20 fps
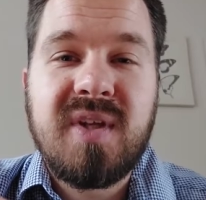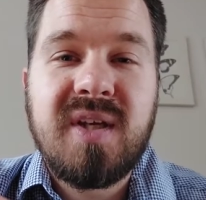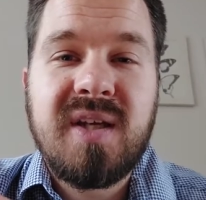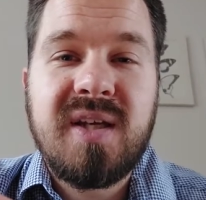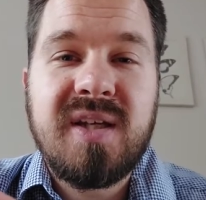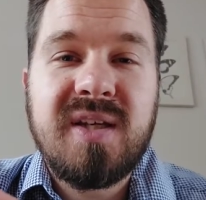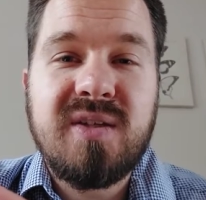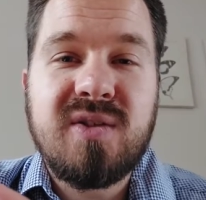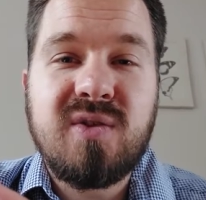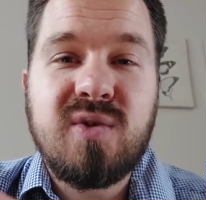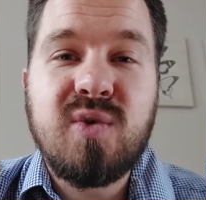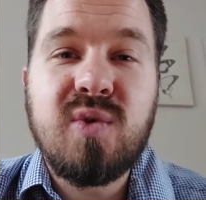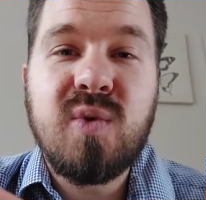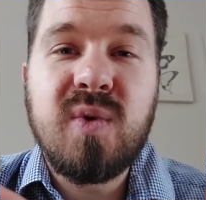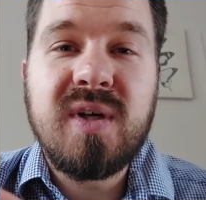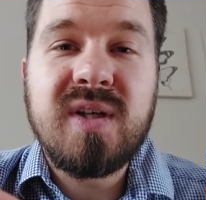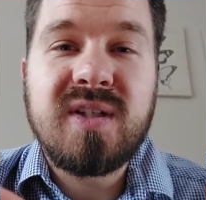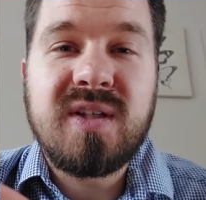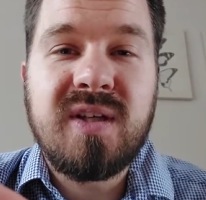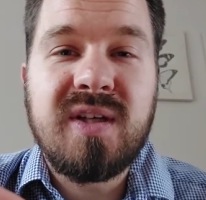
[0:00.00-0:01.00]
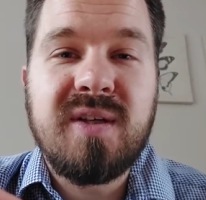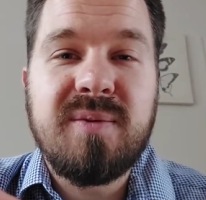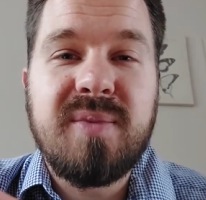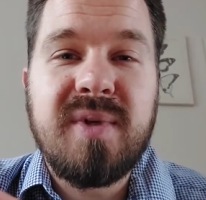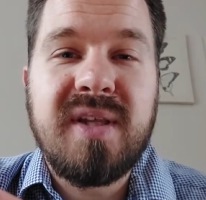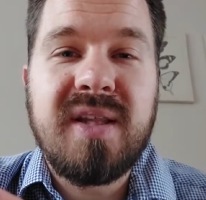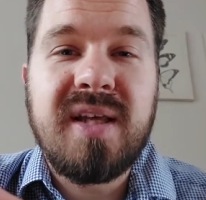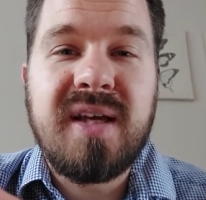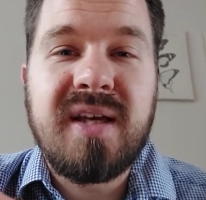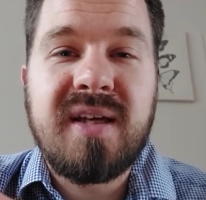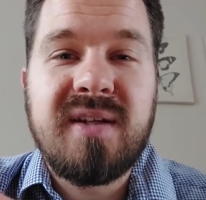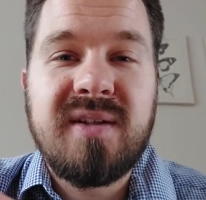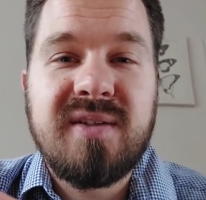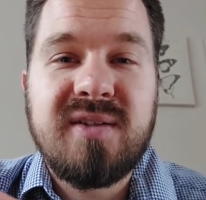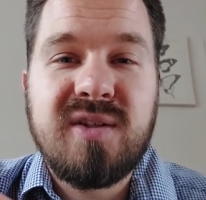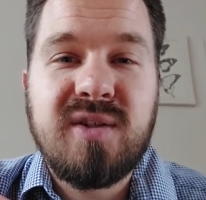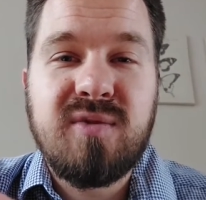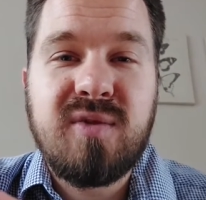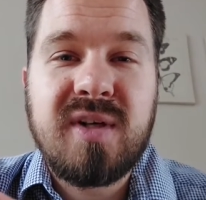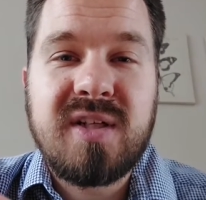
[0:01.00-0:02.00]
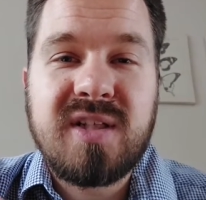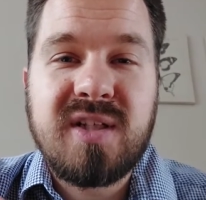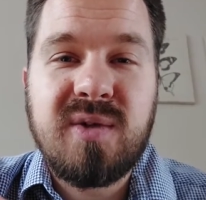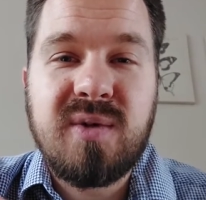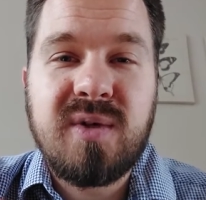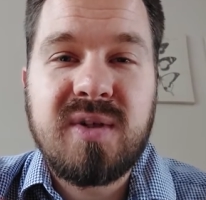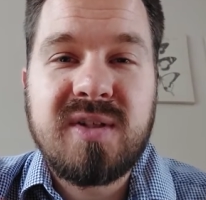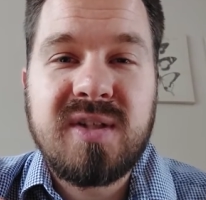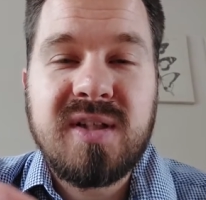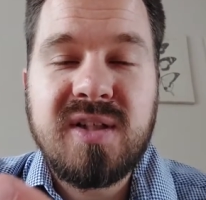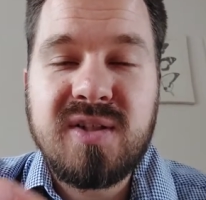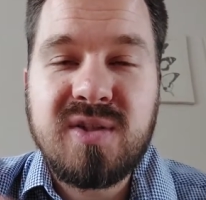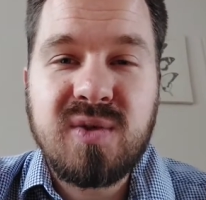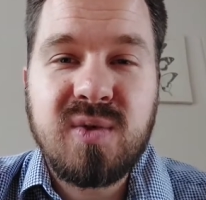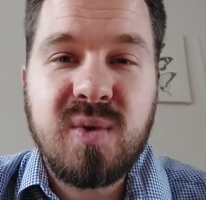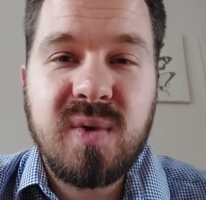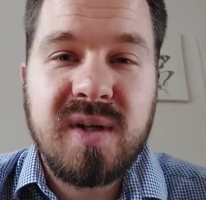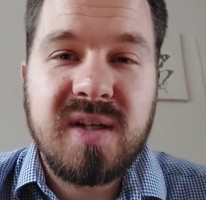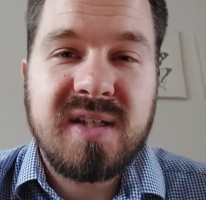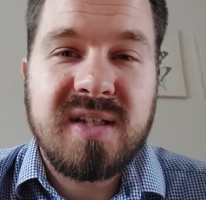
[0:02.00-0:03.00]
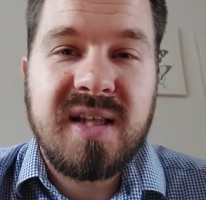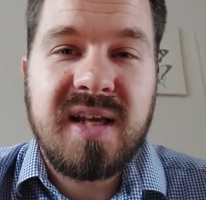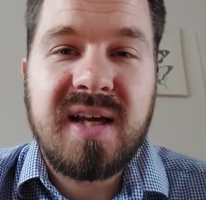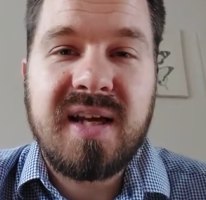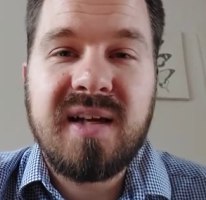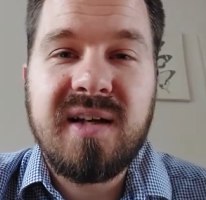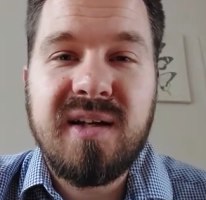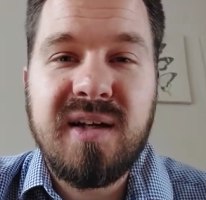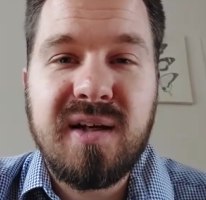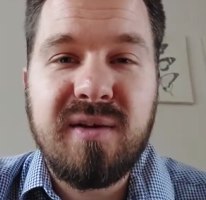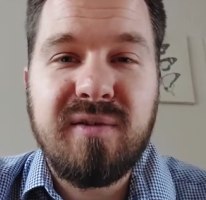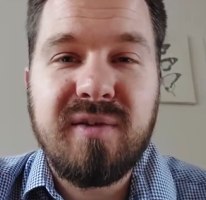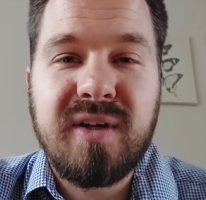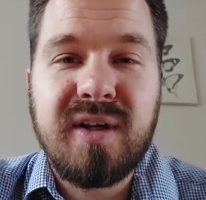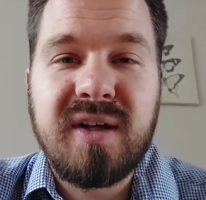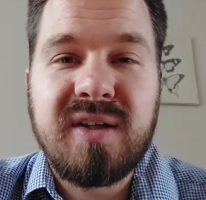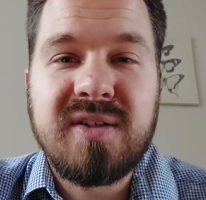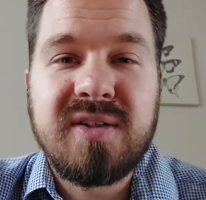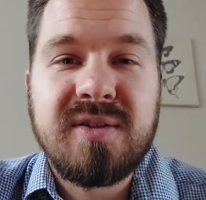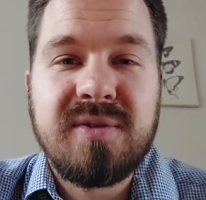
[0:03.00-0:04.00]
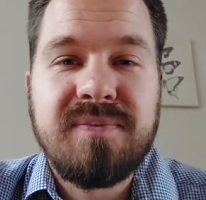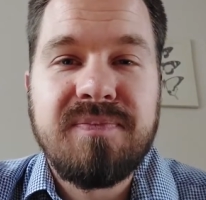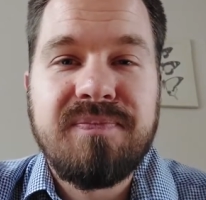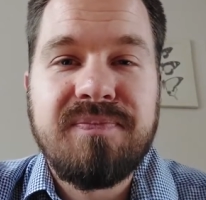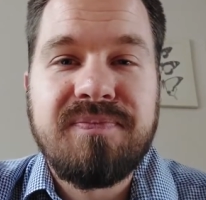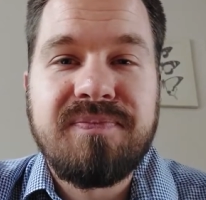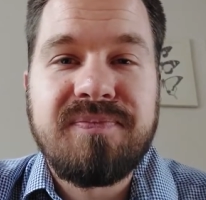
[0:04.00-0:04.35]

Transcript: He's always going to be there to rescue us. He's always there loving us.